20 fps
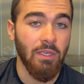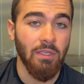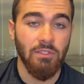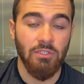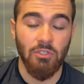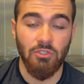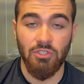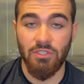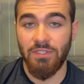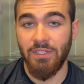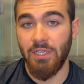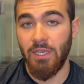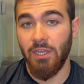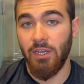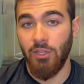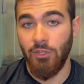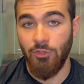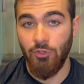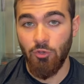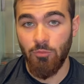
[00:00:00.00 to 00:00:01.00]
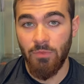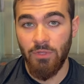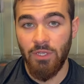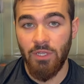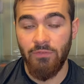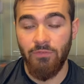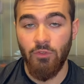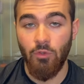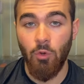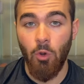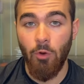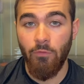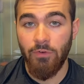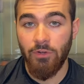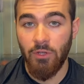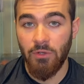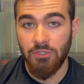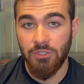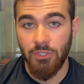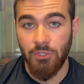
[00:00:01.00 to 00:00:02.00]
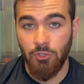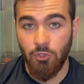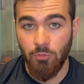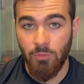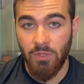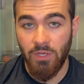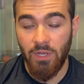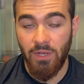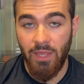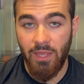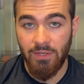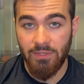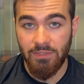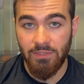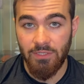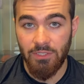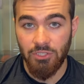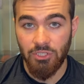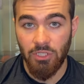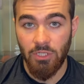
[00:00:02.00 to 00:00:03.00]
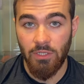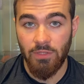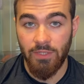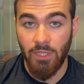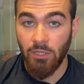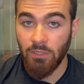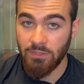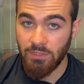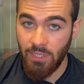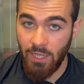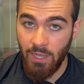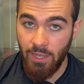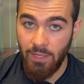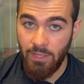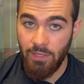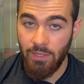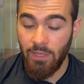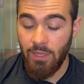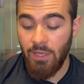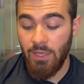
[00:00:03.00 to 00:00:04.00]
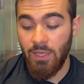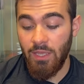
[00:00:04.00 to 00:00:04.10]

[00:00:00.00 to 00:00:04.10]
So just like on a human, if you overdose a human on anesthesia, they'll die.